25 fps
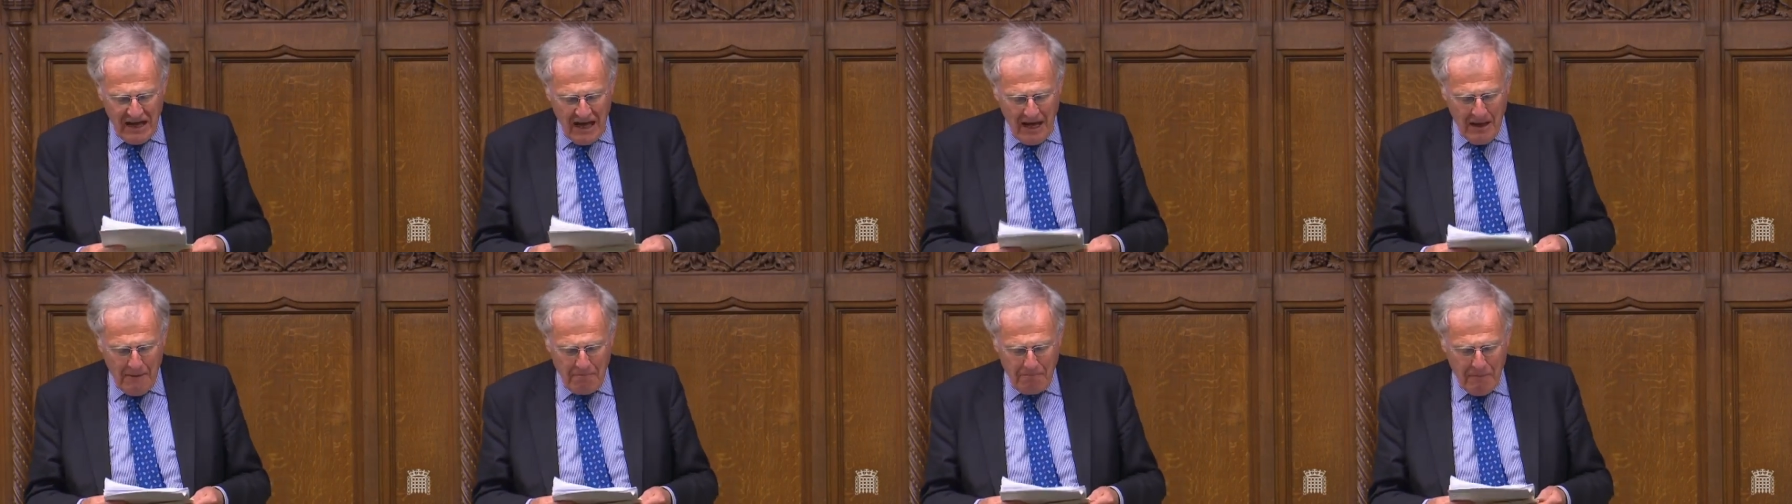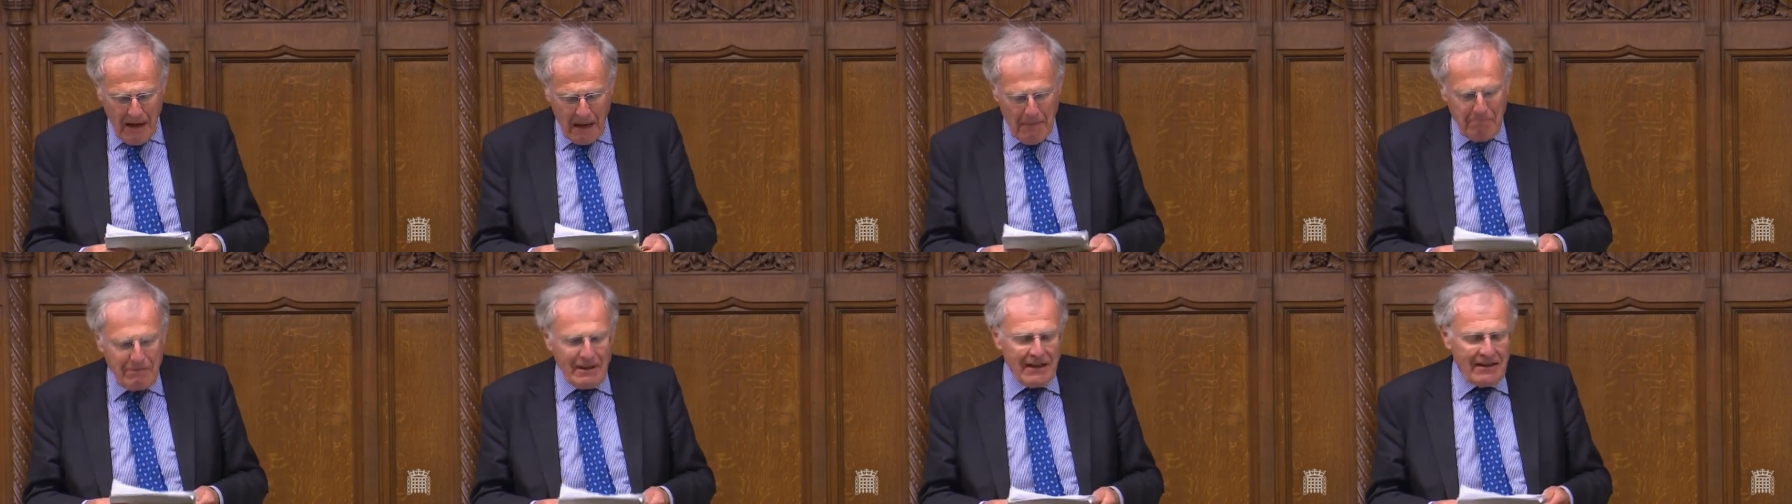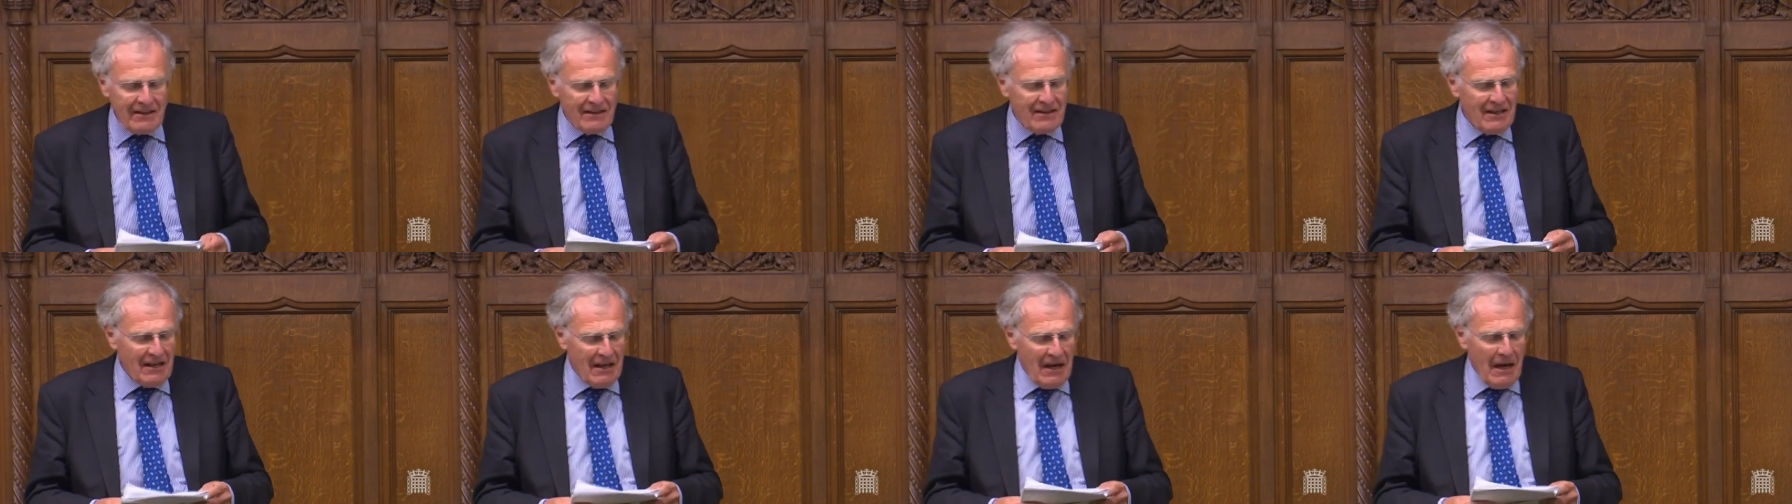uh,
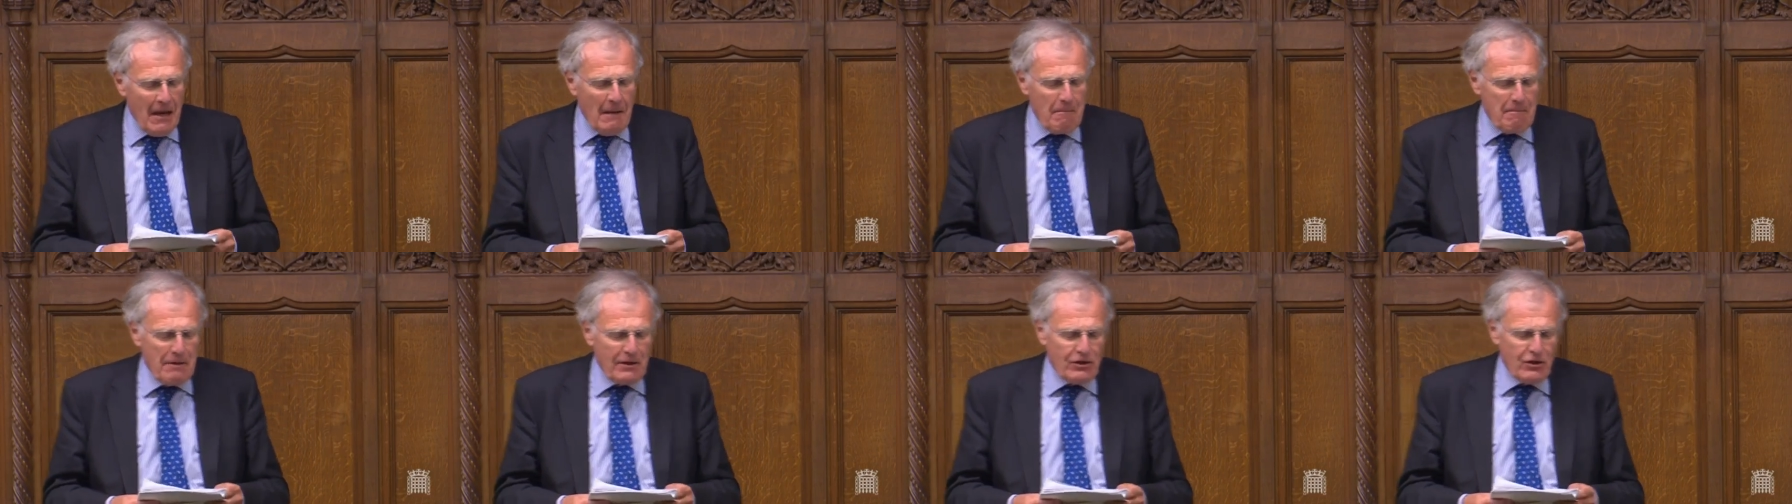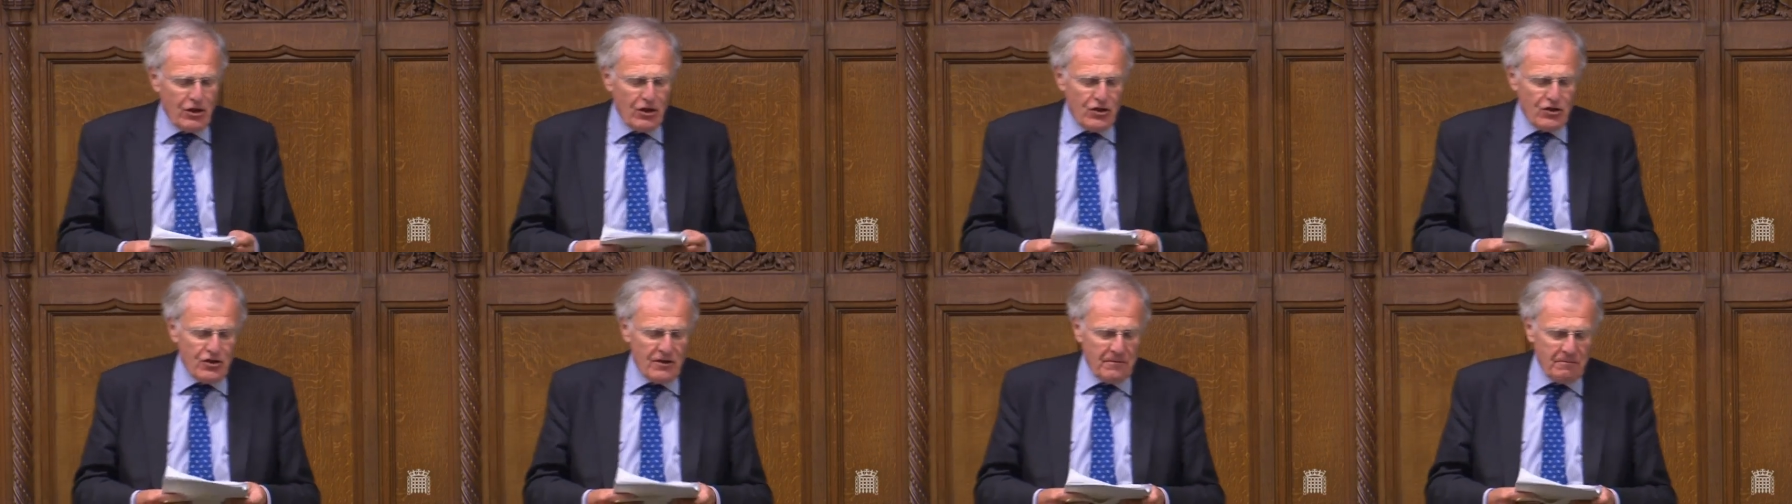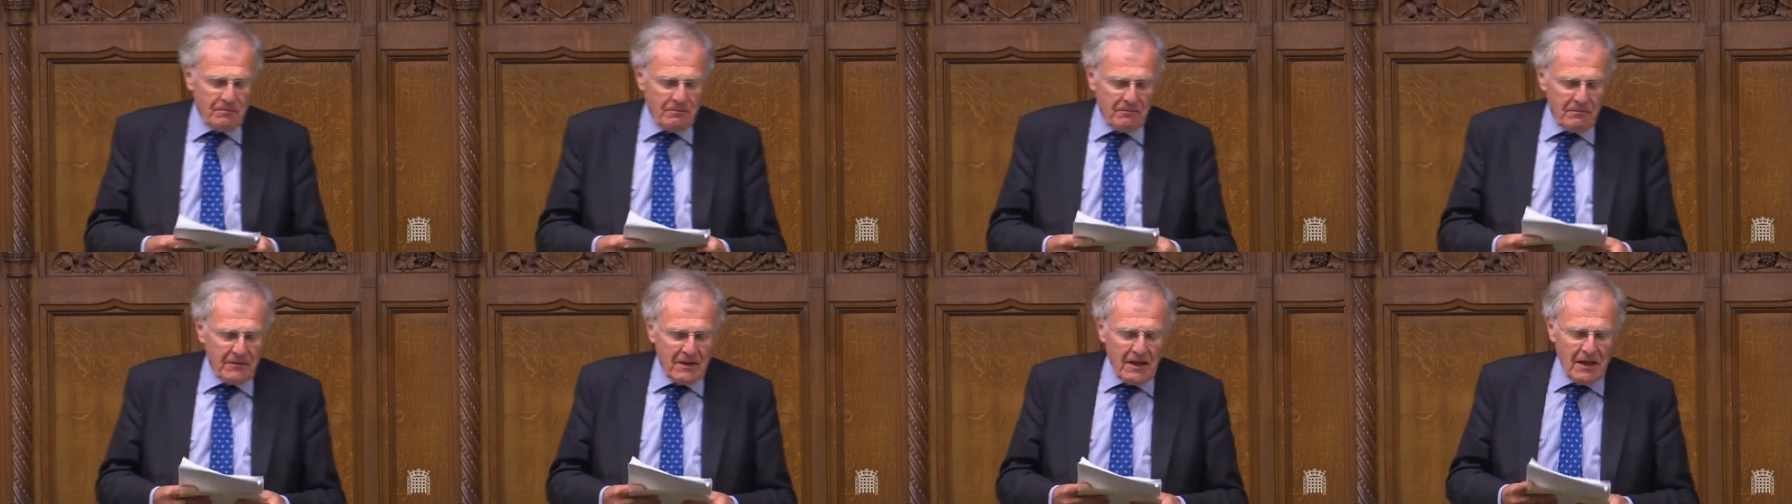public uh, petition.